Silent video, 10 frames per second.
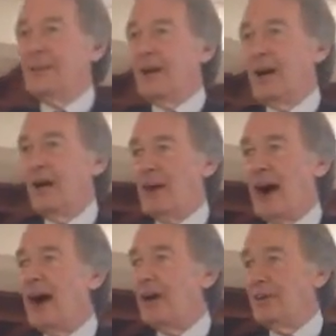of
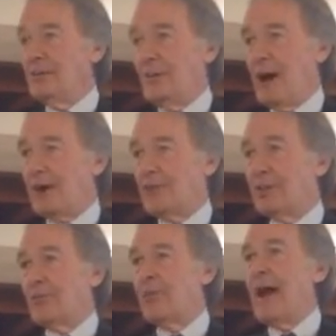our
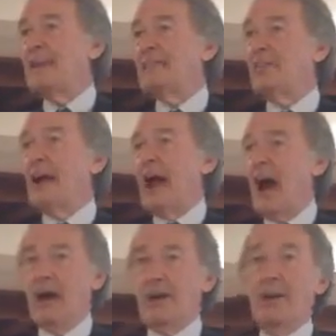democracy, right to the
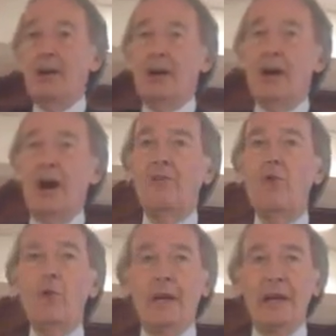heart of
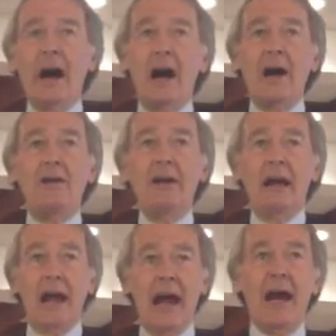who we are
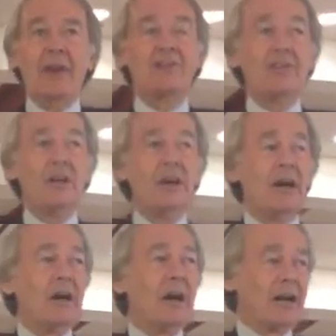as
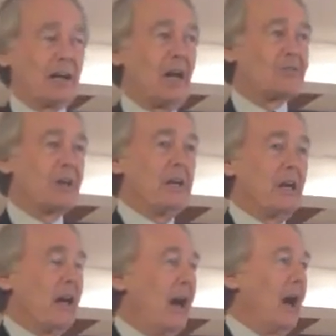uh, a country.
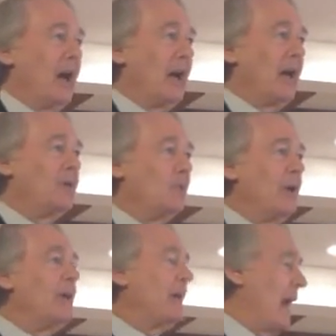Uh, and
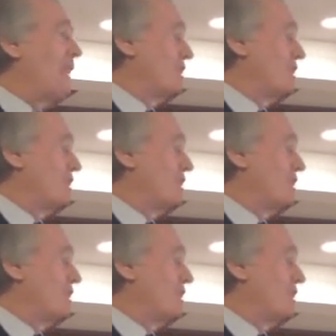we have